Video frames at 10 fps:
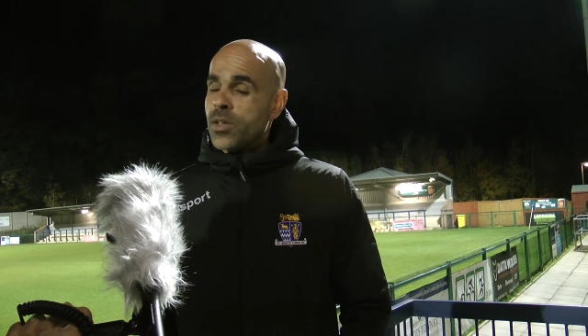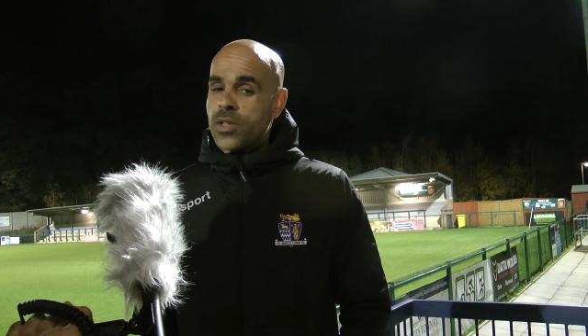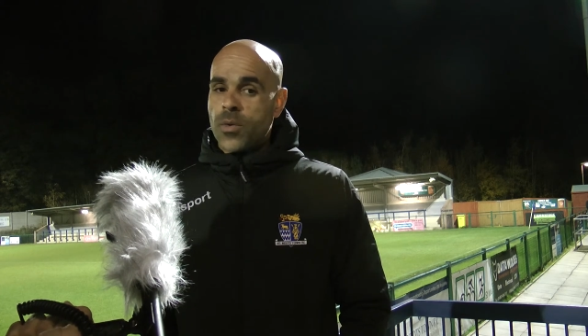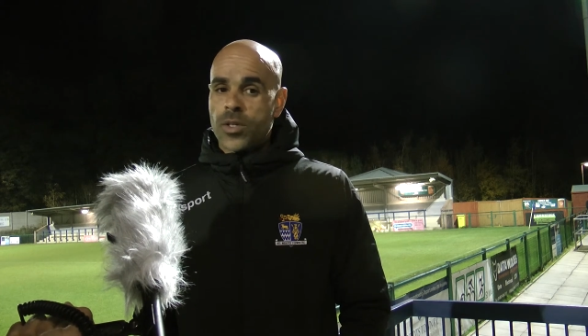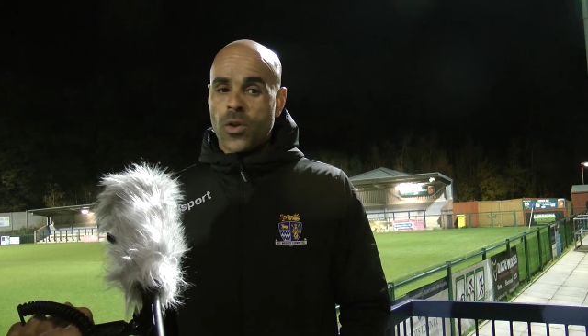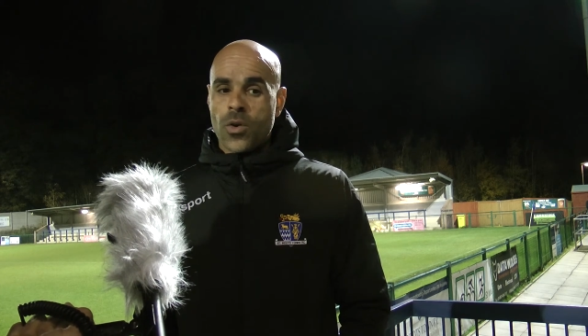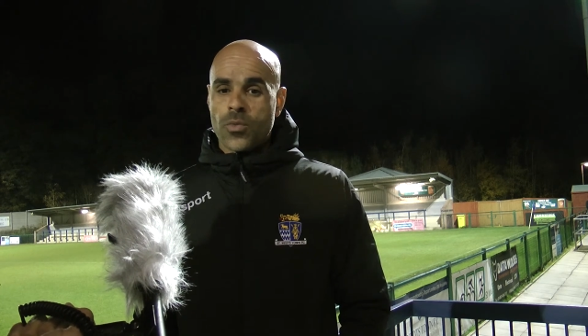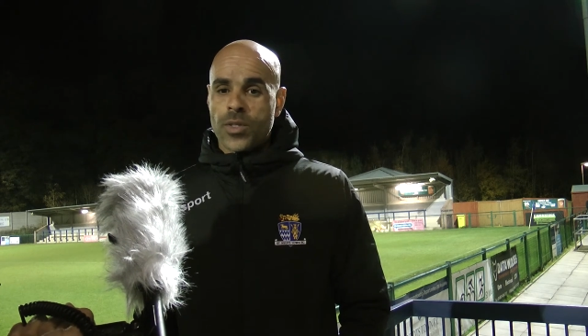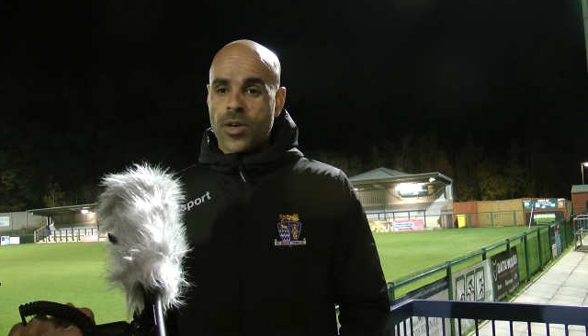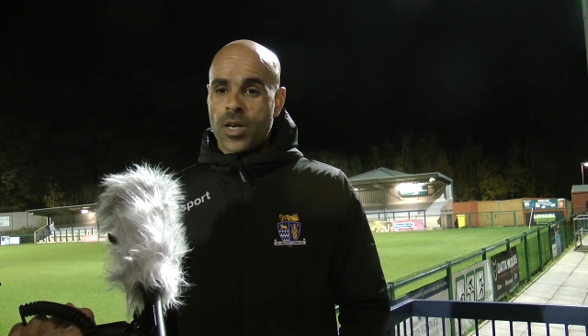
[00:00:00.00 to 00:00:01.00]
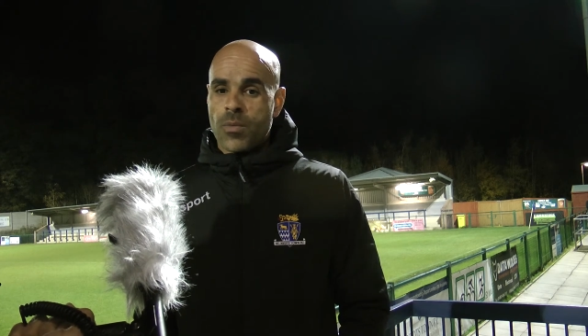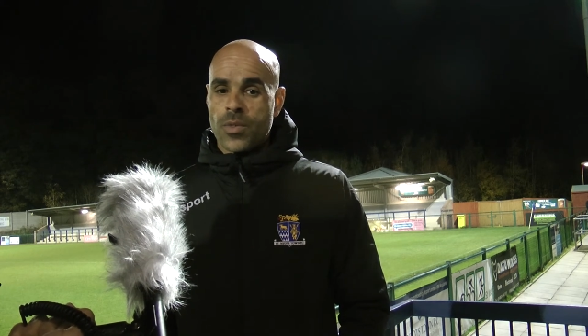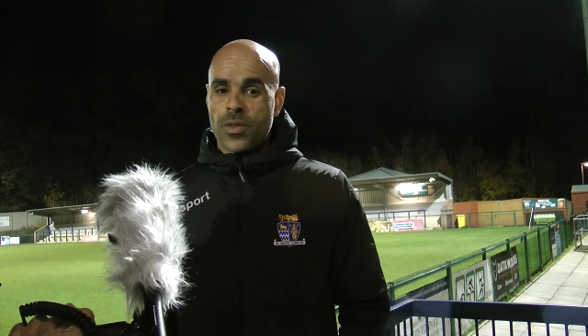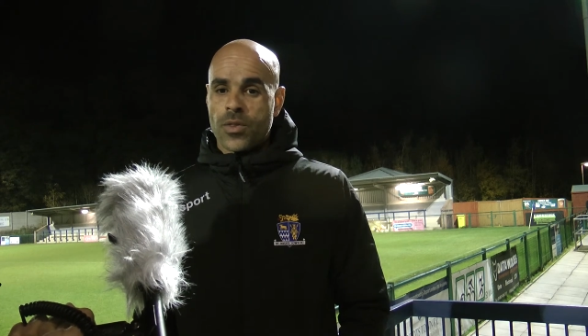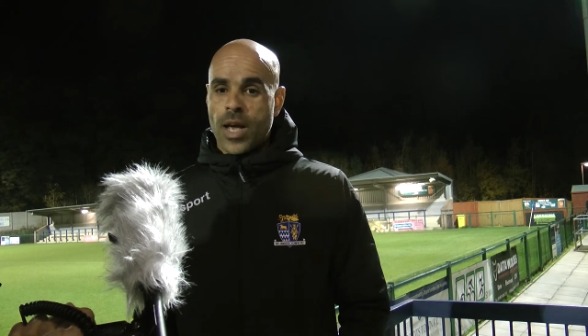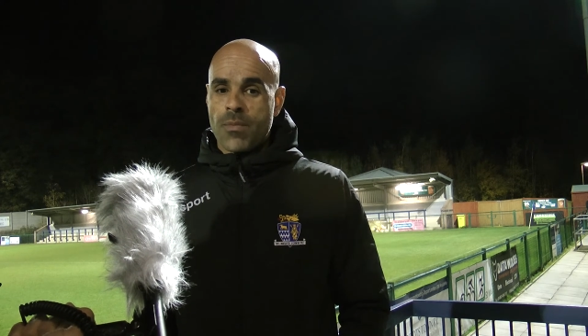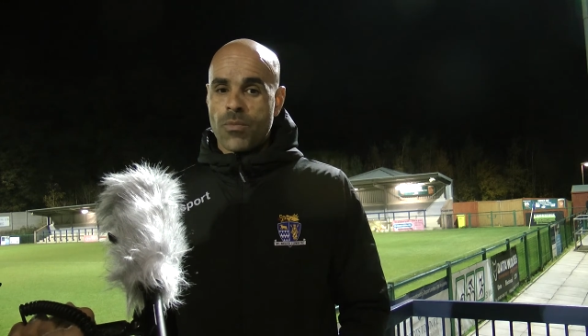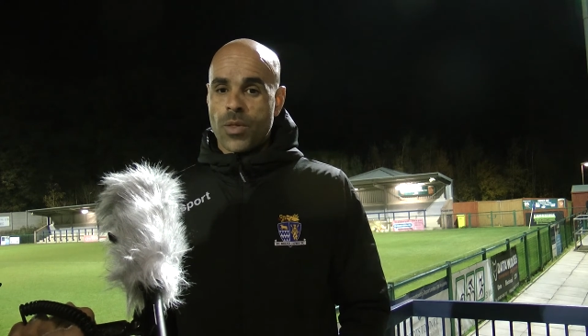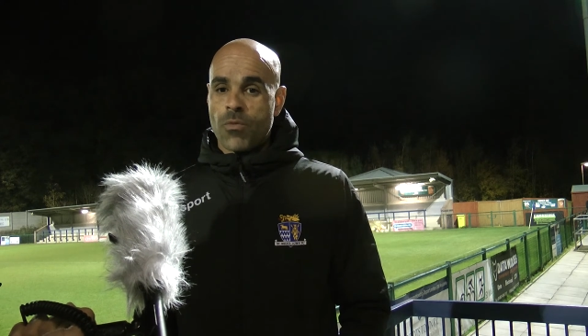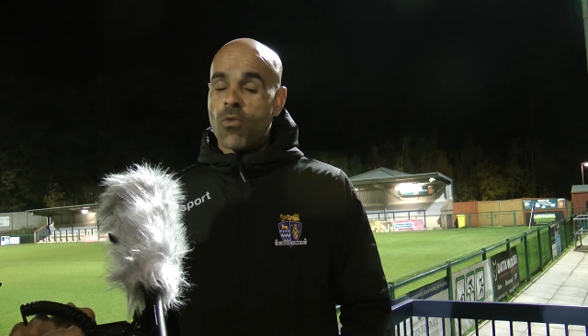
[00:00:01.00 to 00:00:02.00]
So as long as we turn up with
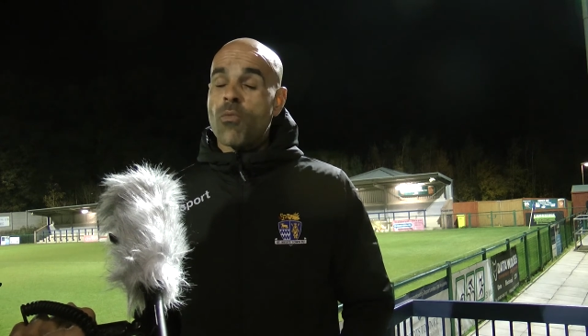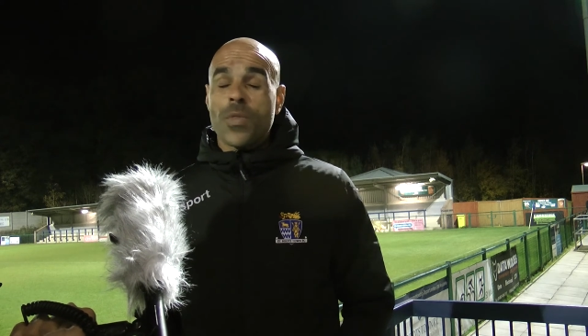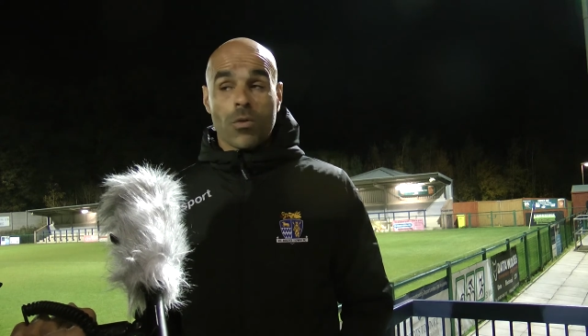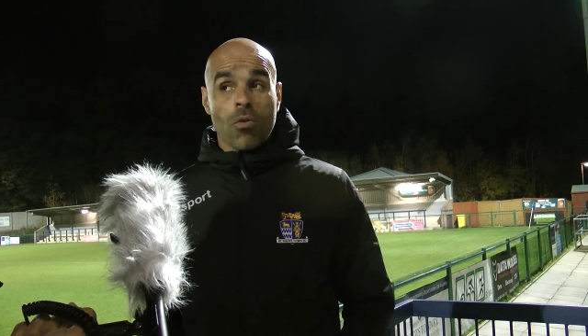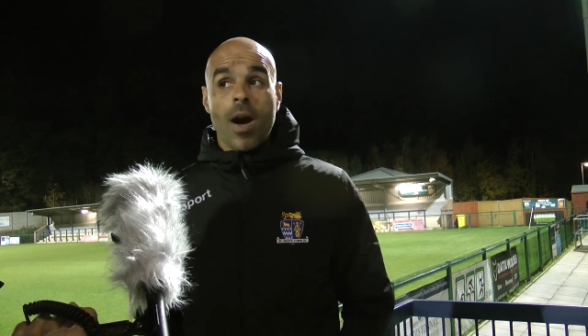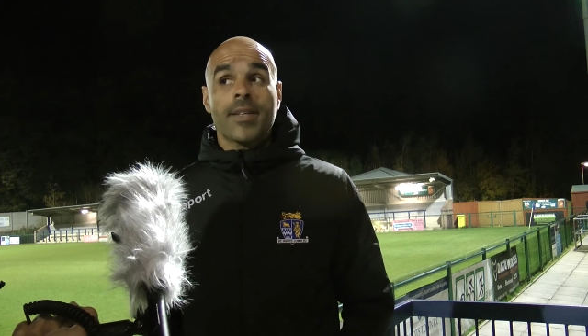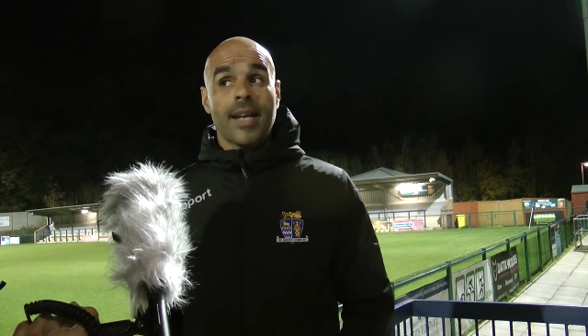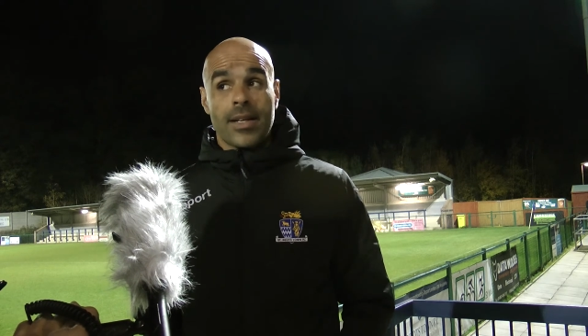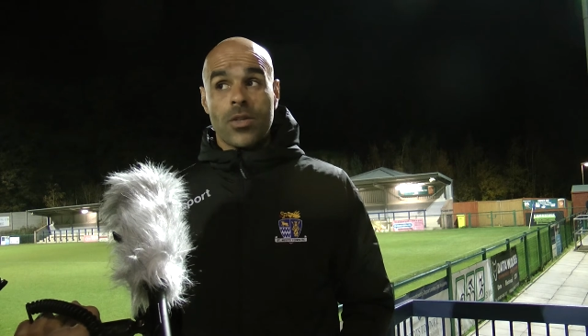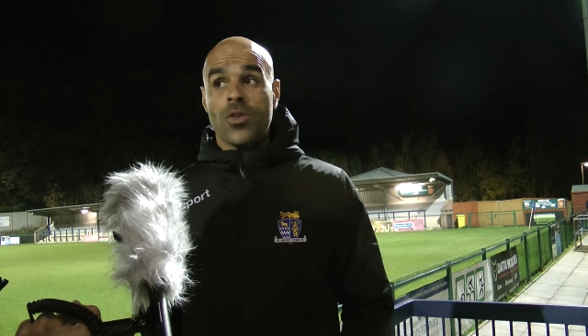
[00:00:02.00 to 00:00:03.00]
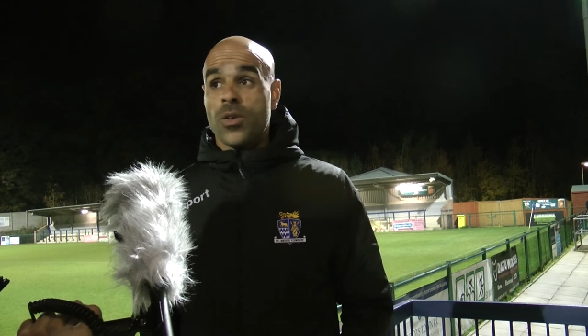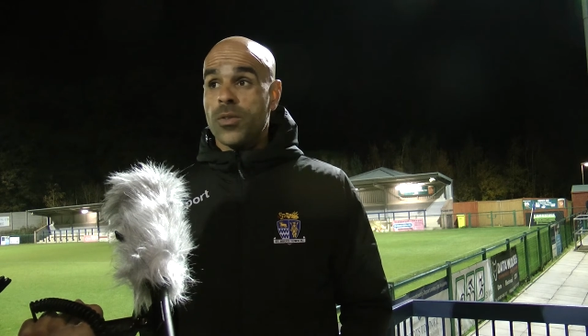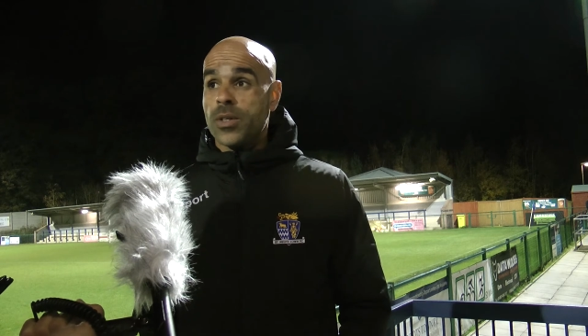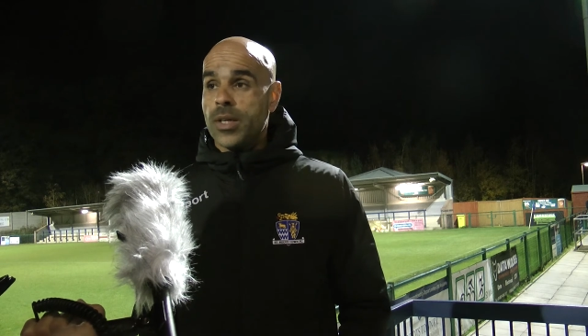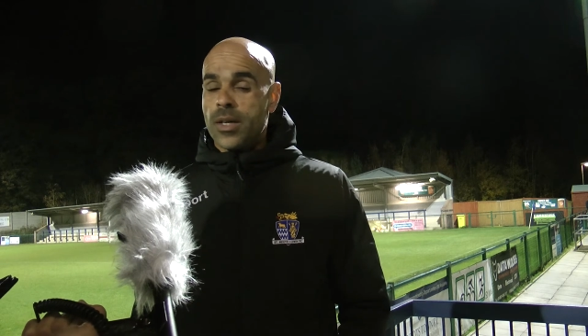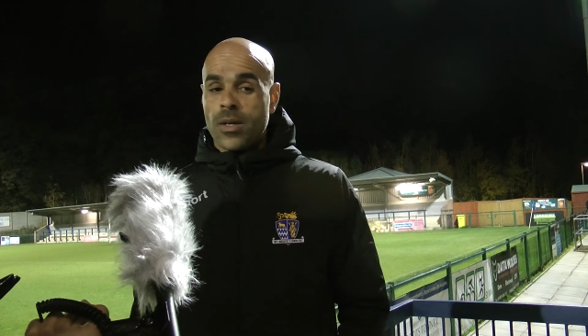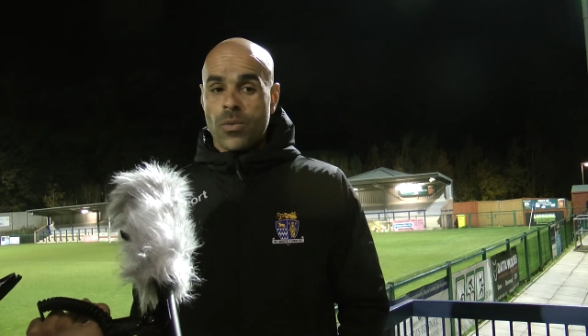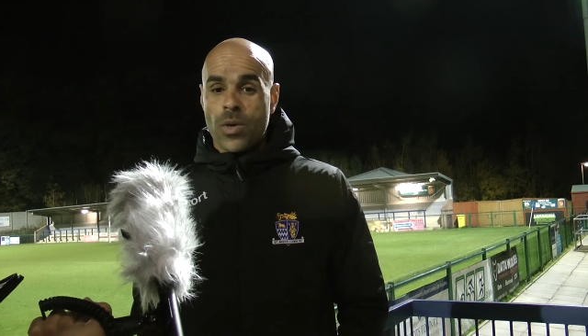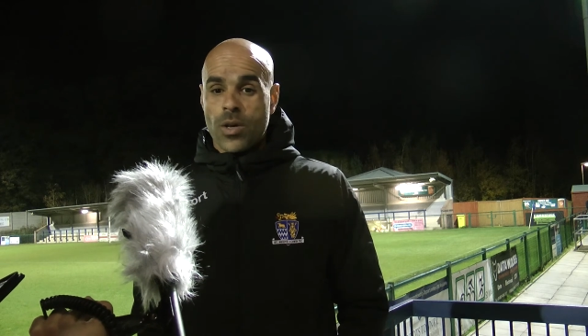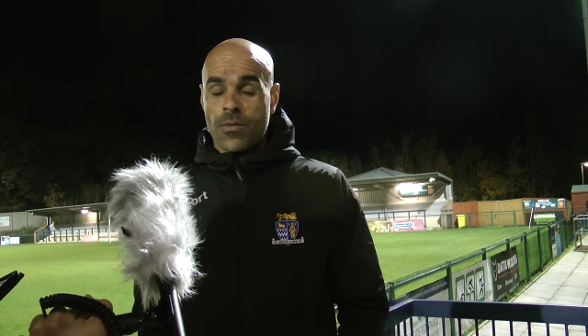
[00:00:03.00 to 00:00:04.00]
the right attitude,
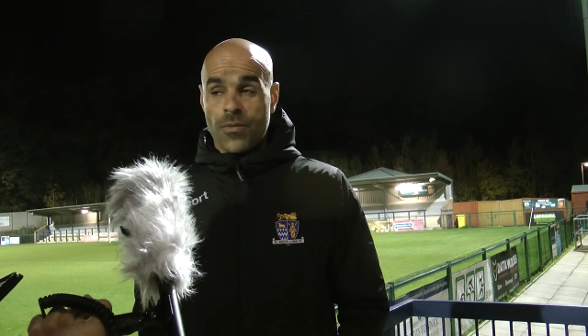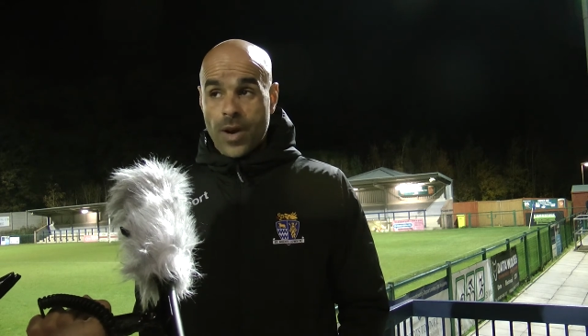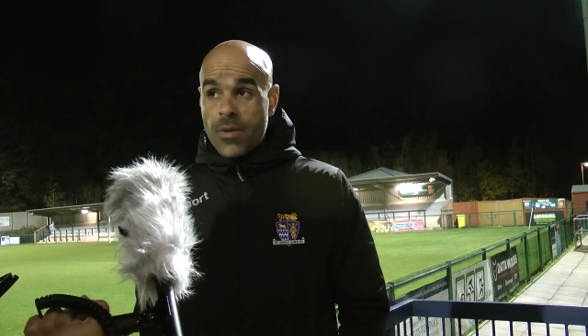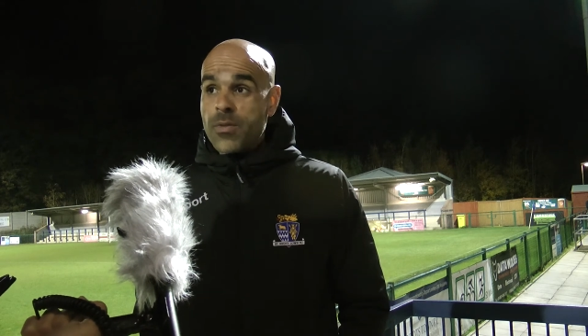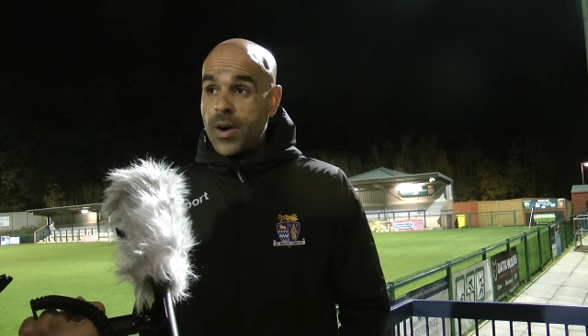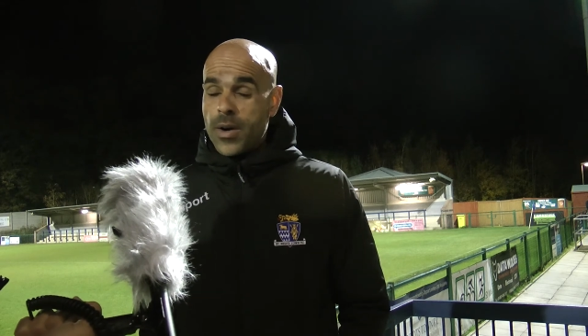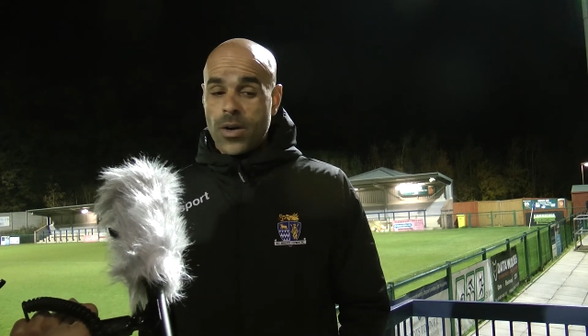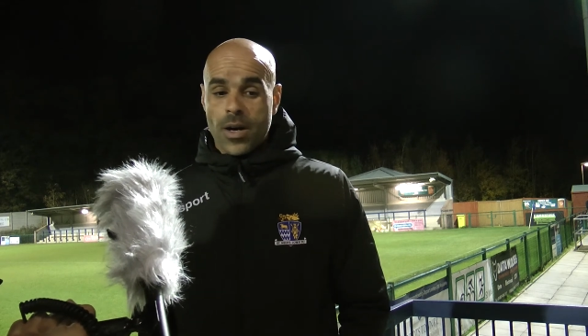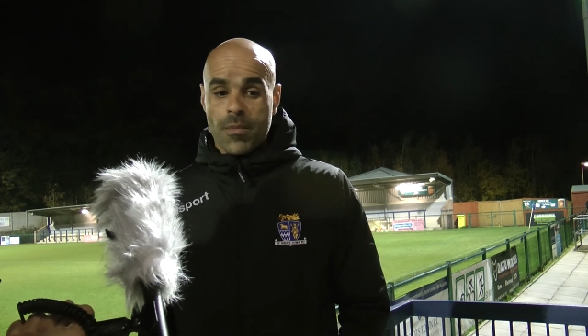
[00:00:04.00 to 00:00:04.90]
which I'm very very